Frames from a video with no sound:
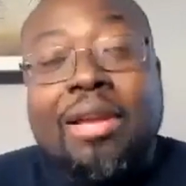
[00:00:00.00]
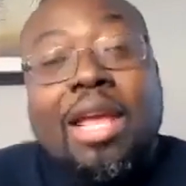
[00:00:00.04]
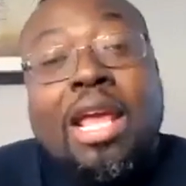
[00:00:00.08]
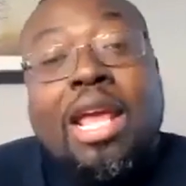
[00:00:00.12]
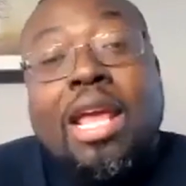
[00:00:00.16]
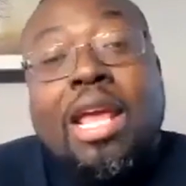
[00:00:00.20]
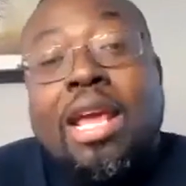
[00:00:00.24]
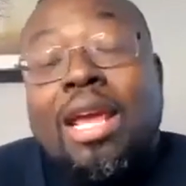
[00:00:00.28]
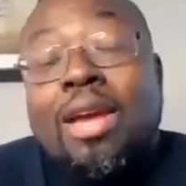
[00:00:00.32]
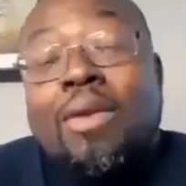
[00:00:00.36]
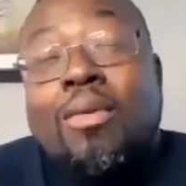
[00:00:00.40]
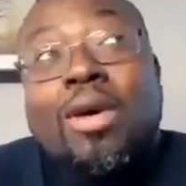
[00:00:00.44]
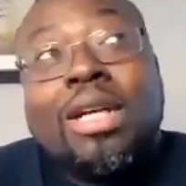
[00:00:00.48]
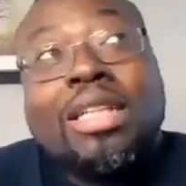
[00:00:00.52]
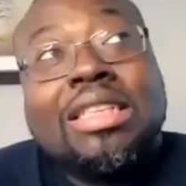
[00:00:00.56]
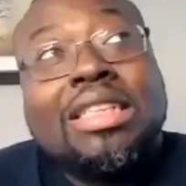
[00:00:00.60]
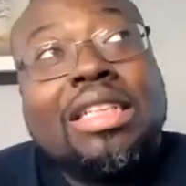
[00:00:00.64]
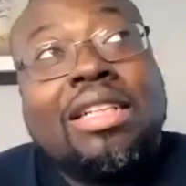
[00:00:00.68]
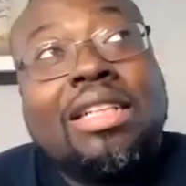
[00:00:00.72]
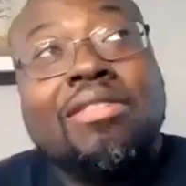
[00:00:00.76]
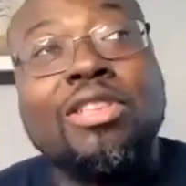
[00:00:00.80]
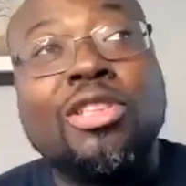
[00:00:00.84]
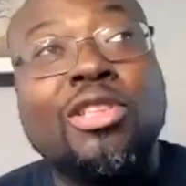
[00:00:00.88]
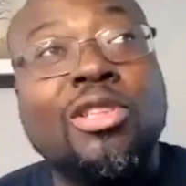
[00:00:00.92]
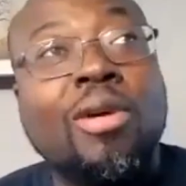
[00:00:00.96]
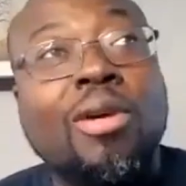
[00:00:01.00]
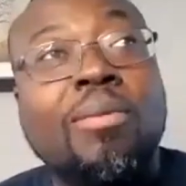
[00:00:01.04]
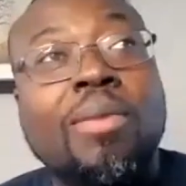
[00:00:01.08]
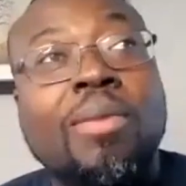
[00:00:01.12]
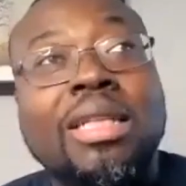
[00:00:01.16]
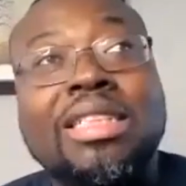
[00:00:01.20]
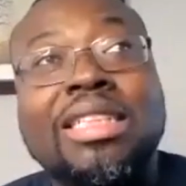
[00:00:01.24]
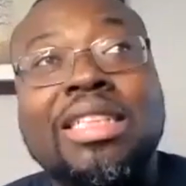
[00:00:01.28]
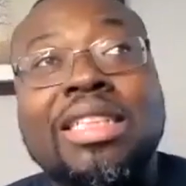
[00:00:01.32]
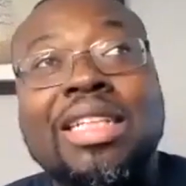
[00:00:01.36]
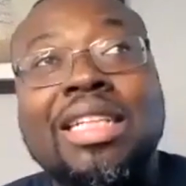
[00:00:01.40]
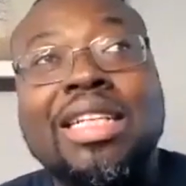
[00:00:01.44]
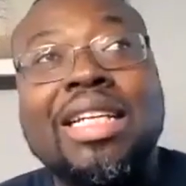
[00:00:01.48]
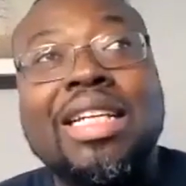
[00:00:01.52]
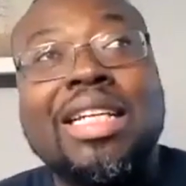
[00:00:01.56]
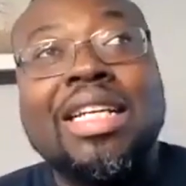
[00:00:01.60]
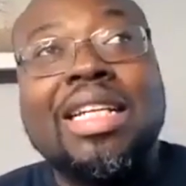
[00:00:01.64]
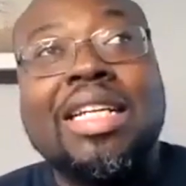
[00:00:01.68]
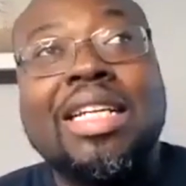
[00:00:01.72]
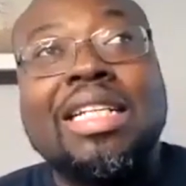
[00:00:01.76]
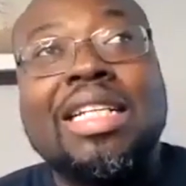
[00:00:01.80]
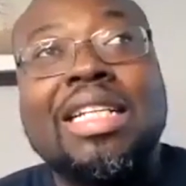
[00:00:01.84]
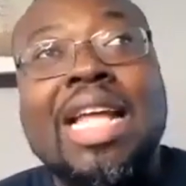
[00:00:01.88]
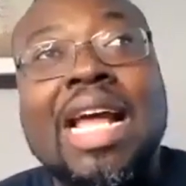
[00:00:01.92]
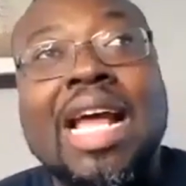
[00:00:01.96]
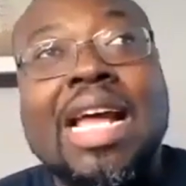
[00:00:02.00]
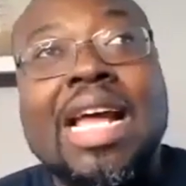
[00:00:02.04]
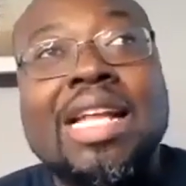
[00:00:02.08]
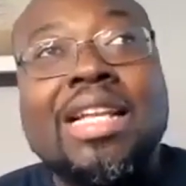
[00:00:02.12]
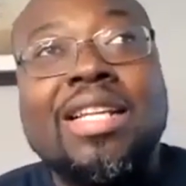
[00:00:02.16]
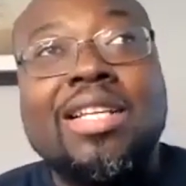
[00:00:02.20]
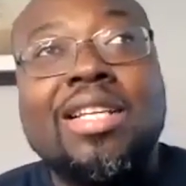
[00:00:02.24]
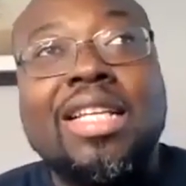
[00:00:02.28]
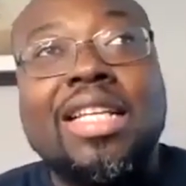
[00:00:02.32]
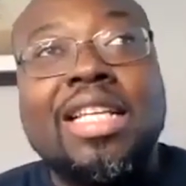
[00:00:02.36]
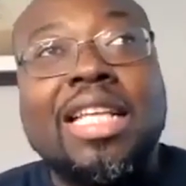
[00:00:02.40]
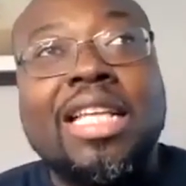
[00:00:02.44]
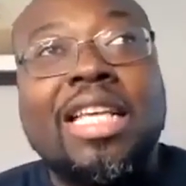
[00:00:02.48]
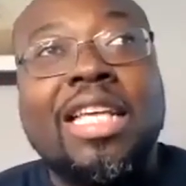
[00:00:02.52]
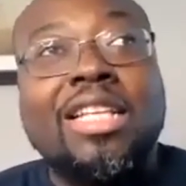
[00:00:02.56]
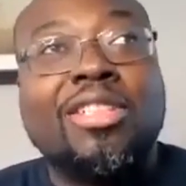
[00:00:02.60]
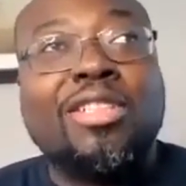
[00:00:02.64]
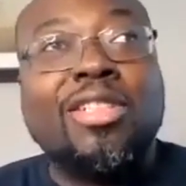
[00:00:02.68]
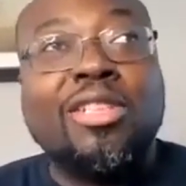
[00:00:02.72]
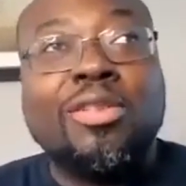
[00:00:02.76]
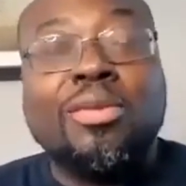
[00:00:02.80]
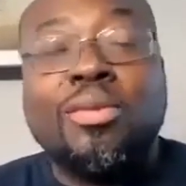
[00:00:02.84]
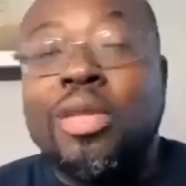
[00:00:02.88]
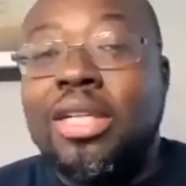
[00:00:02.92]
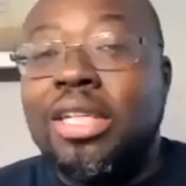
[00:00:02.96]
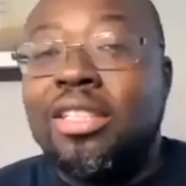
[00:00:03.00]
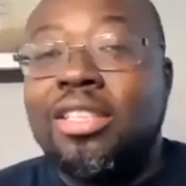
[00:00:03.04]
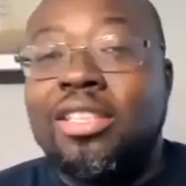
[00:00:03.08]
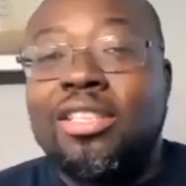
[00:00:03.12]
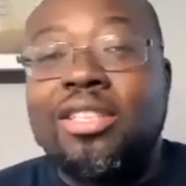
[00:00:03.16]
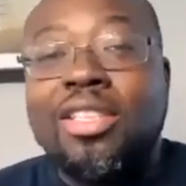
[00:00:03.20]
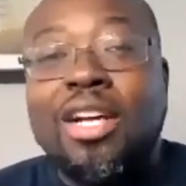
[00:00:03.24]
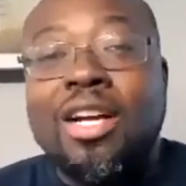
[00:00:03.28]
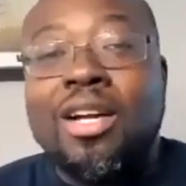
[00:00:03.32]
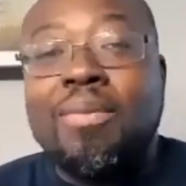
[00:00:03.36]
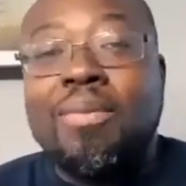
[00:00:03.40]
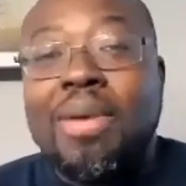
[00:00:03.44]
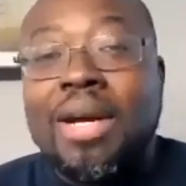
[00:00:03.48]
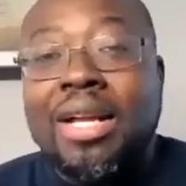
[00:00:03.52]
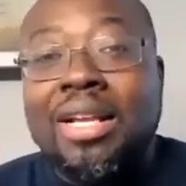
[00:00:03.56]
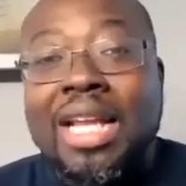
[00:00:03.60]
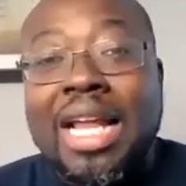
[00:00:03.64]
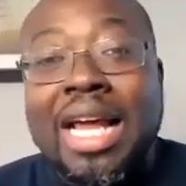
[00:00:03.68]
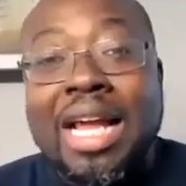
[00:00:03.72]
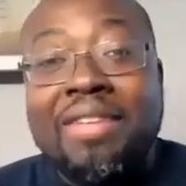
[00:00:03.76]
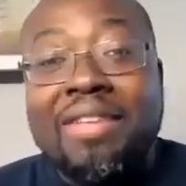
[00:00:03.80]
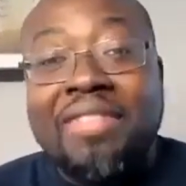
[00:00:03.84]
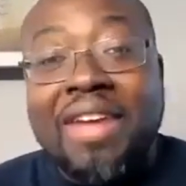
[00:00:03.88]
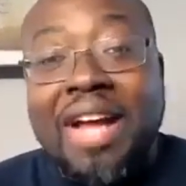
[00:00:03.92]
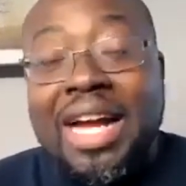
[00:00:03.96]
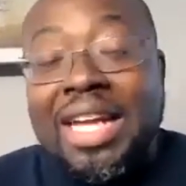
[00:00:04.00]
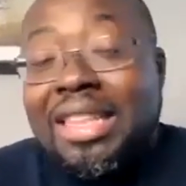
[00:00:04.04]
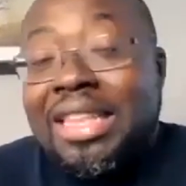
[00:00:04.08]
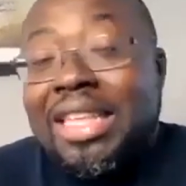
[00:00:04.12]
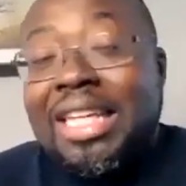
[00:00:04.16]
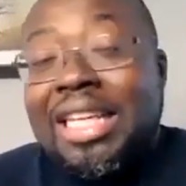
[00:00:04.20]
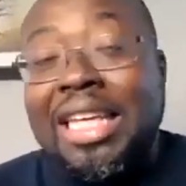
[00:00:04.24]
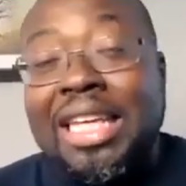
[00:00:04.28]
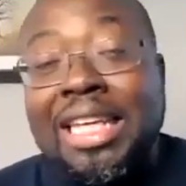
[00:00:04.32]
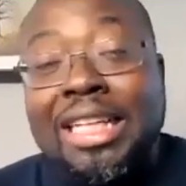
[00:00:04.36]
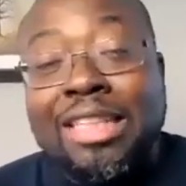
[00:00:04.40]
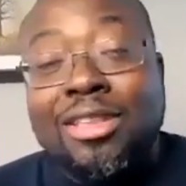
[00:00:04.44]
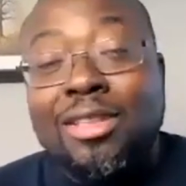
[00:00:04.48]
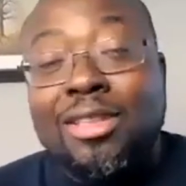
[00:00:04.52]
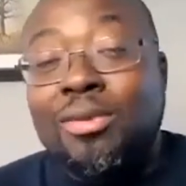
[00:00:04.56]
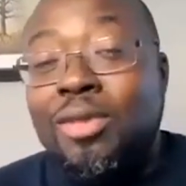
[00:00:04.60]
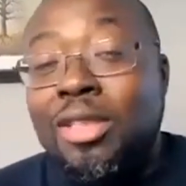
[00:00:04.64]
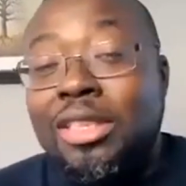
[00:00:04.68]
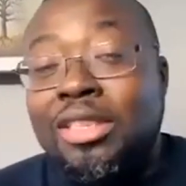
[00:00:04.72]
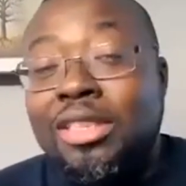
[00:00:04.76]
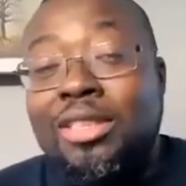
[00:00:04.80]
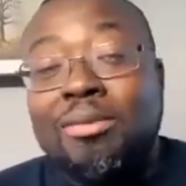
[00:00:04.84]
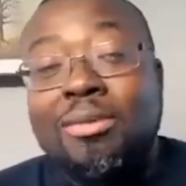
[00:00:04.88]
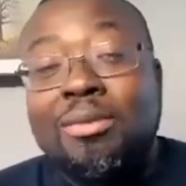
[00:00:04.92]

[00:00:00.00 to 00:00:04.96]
And it, it wasn't even so much that he just wanted to talk about life. I think he just